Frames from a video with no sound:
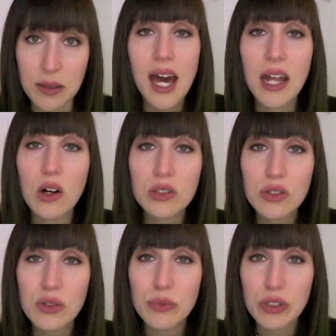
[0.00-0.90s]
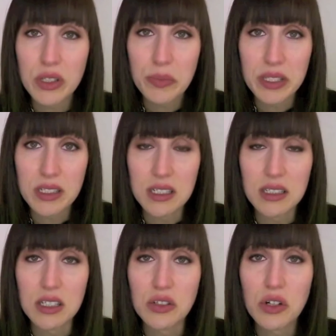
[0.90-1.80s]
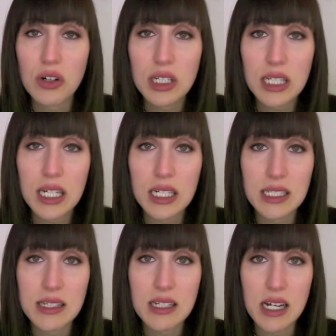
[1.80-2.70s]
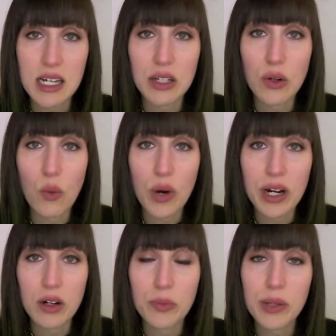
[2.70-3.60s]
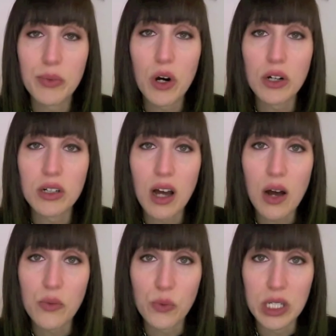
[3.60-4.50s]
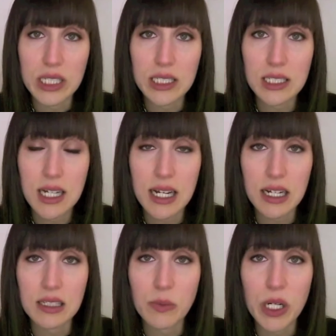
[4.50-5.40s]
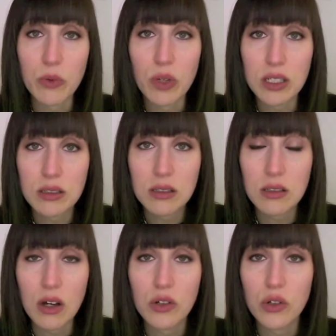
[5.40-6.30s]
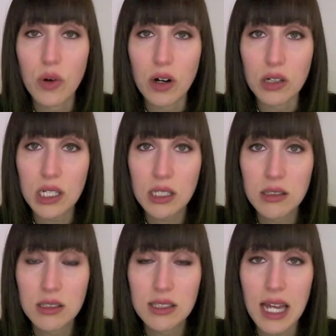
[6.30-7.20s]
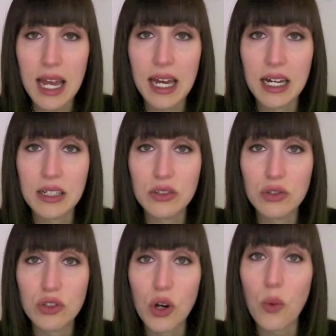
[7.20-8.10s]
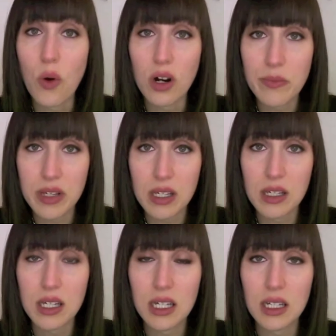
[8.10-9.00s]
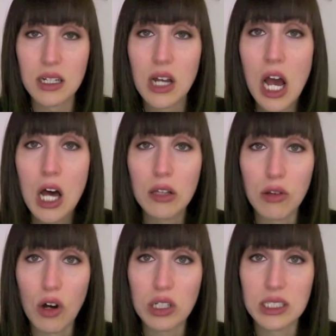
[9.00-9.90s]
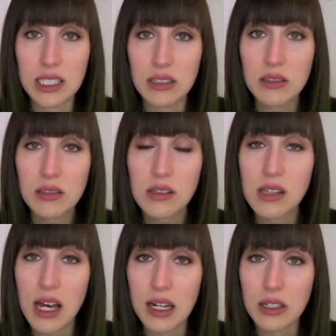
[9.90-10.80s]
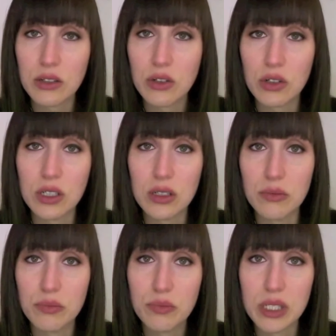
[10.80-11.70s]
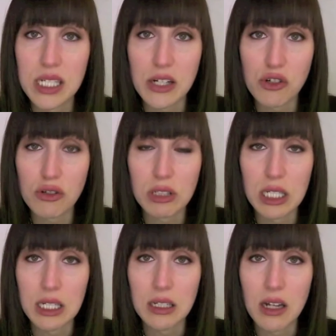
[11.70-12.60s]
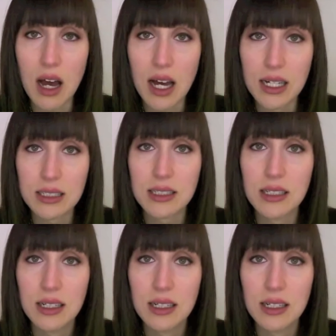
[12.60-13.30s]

And also the music business is currently in a state where people are not willing to take as many risks on new artists and don't want to be in long deals that could potentially not